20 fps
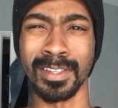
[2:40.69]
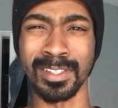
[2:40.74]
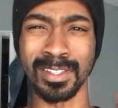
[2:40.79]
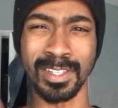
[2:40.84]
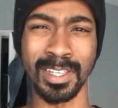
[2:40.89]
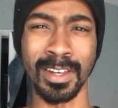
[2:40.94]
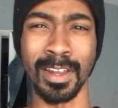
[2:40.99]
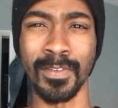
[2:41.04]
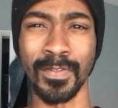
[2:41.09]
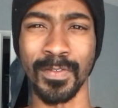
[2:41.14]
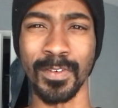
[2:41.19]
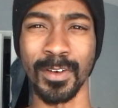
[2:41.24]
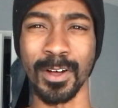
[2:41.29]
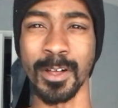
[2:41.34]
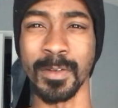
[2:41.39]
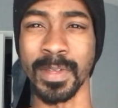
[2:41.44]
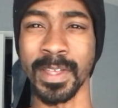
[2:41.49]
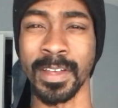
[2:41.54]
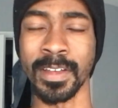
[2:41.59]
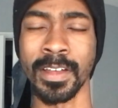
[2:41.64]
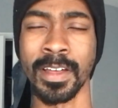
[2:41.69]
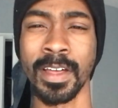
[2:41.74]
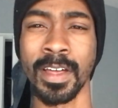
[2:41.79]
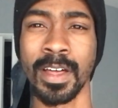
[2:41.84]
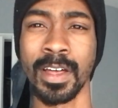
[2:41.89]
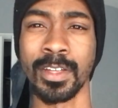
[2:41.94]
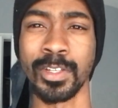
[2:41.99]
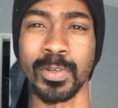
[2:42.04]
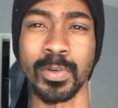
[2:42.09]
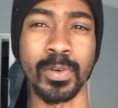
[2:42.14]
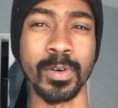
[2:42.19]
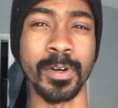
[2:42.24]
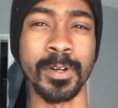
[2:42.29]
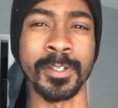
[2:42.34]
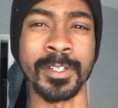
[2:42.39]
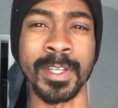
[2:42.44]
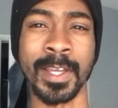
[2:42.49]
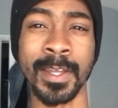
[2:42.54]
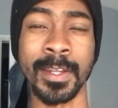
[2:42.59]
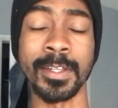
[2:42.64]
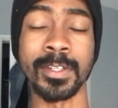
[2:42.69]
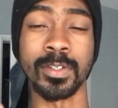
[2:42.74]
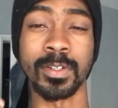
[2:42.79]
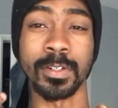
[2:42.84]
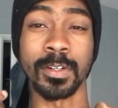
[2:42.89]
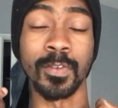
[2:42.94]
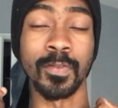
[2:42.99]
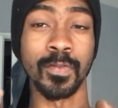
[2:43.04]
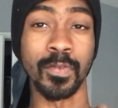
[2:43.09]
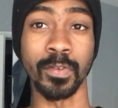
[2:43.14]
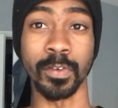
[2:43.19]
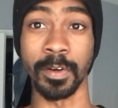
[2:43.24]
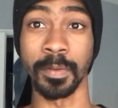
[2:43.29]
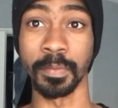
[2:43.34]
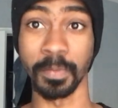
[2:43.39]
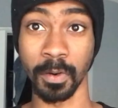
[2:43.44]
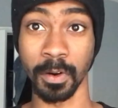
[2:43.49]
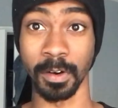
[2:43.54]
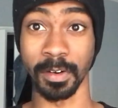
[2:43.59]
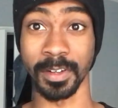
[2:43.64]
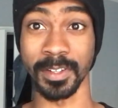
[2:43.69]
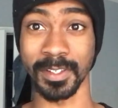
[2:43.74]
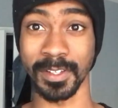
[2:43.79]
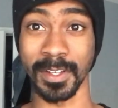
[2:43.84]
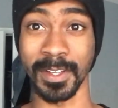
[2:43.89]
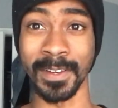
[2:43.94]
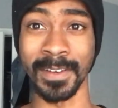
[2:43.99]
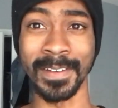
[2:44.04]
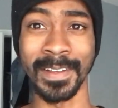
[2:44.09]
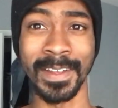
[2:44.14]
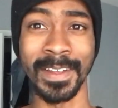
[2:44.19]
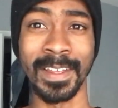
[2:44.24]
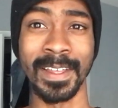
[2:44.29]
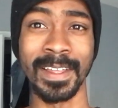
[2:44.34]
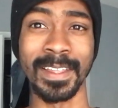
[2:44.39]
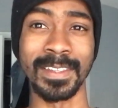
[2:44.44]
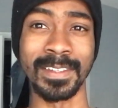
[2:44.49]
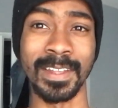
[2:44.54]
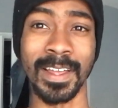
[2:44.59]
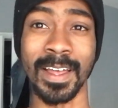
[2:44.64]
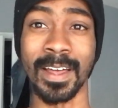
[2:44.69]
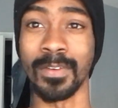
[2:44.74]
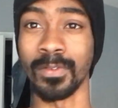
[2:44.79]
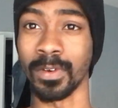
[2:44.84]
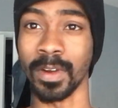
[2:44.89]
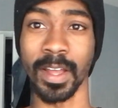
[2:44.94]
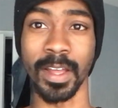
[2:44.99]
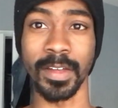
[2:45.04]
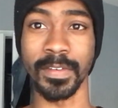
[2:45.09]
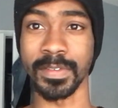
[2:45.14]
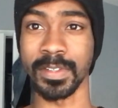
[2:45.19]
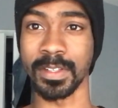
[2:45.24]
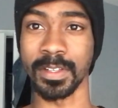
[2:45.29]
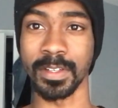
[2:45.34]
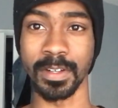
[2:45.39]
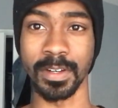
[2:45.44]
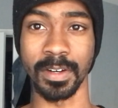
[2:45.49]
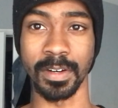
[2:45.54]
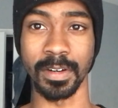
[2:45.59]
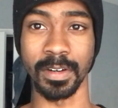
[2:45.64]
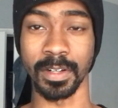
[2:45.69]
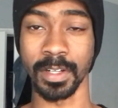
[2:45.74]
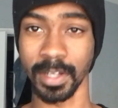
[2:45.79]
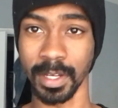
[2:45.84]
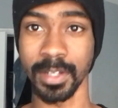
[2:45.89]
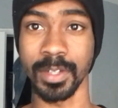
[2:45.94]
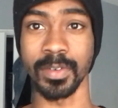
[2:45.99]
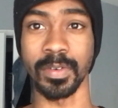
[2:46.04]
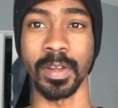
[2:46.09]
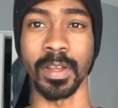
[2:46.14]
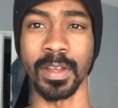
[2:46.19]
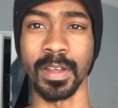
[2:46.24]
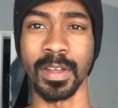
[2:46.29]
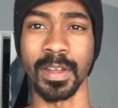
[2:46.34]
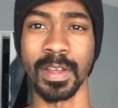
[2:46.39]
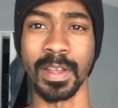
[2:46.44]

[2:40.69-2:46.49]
xenophobic towards any sort of foreign person that arrives to their country.